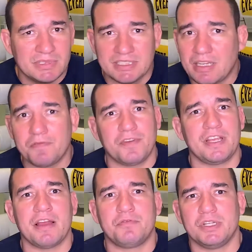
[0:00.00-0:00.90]

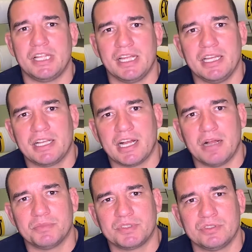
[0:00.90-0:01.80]
something every day he
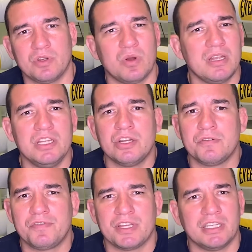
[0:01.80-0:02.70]
comes. You know, a
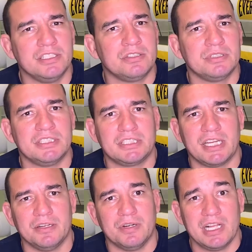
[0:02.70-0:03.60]
little thing, a little
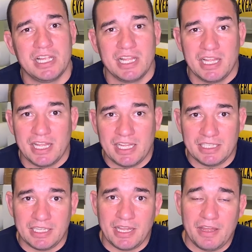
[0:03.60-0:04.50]
detail.
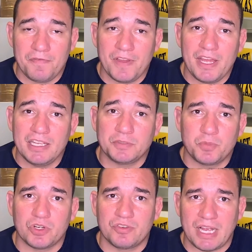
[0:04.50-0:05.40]
And if he's
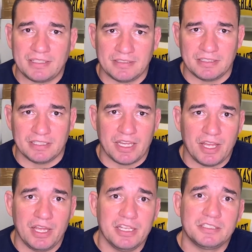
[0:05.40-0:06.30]
progressing,
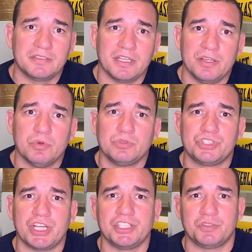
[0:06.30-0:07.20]
he will
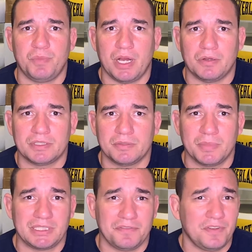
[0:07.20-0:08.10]
change belt.
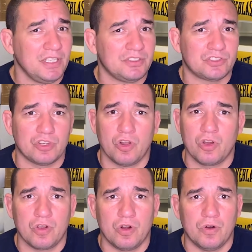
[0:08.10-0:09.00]
But if his
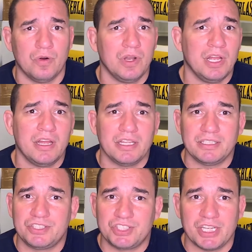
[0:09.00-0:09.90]
solo goal
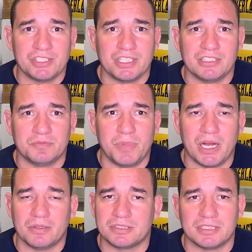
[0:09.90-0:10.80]
is change his
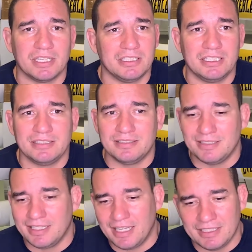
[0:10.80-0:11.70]
belt, this
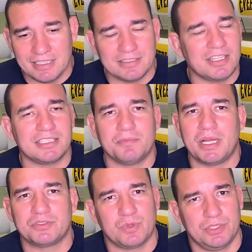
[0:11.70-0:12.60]
is not the
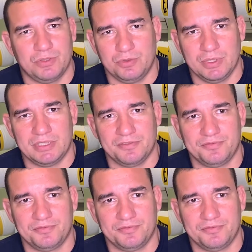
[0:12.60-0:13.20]
best way to do it.